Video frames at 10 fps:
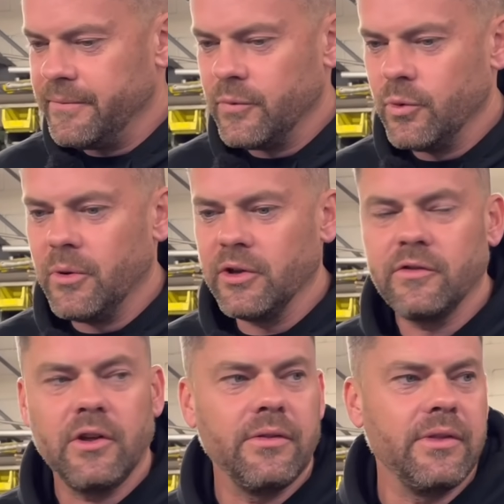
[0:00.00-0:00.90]
We might
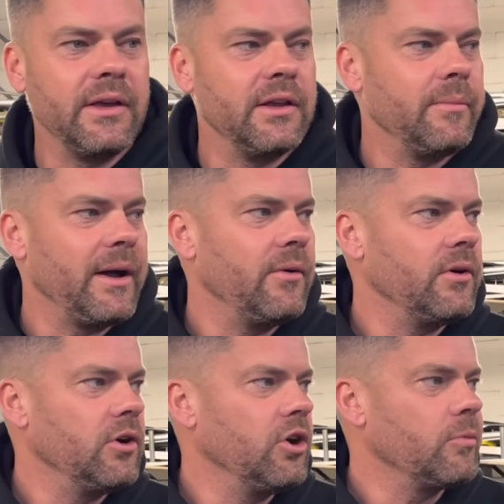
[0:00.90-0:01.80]
start thinking about
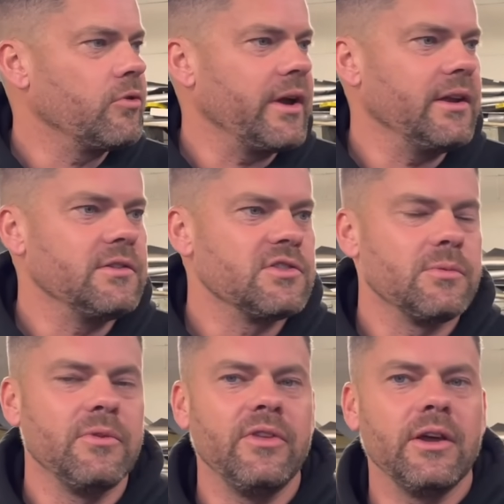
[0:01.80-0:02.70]
upgrading
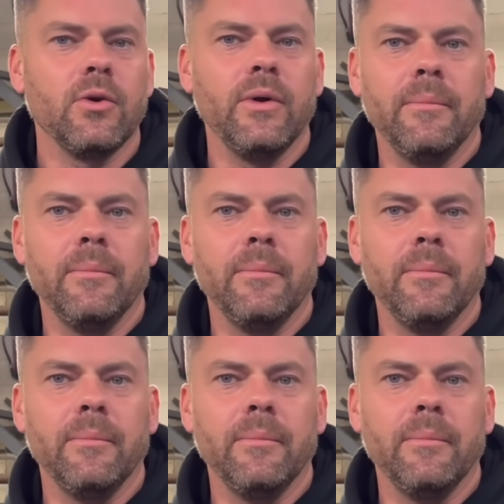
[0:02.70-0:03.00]
some of the equipment.